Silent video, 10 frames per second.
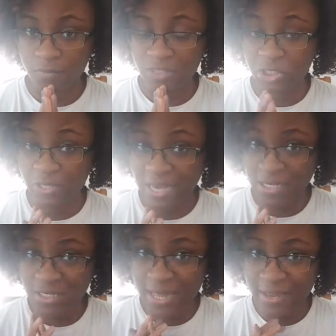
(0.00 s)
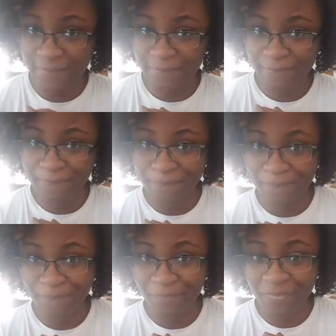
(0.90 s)
Did you catch that?
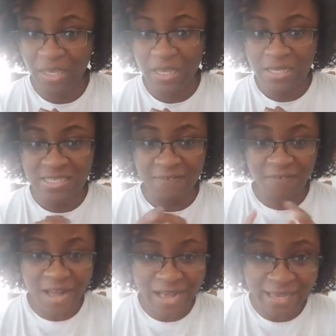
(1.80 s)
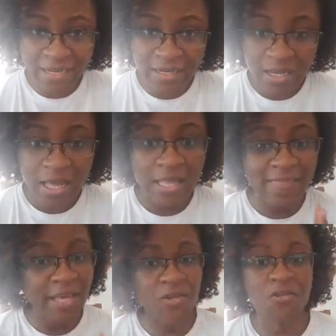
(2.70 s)
Define,
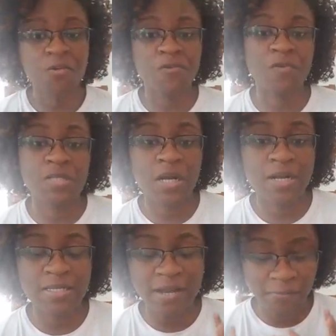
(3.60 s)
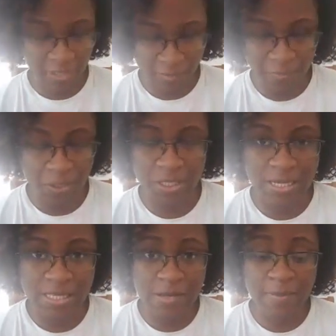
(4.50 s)
thank you so much for those hearts. I really
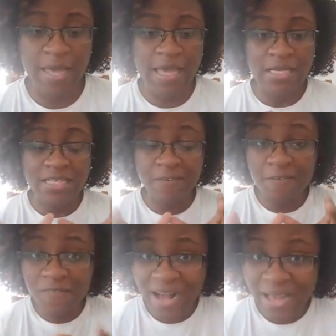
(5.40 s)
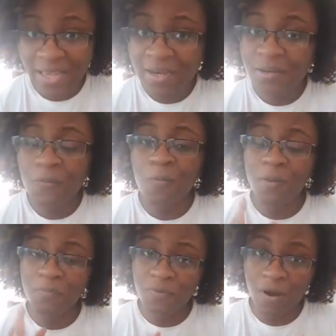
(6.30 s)
appreciate them. Define
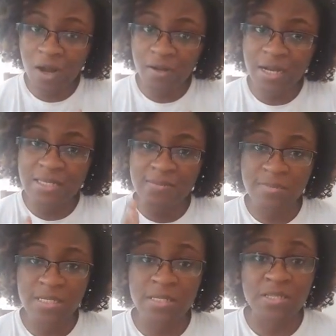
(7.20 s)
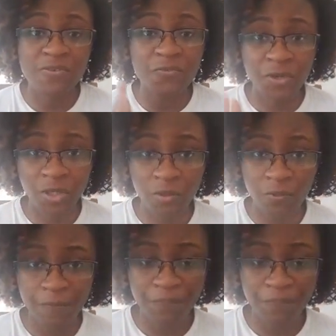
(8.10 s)
what progress means for you.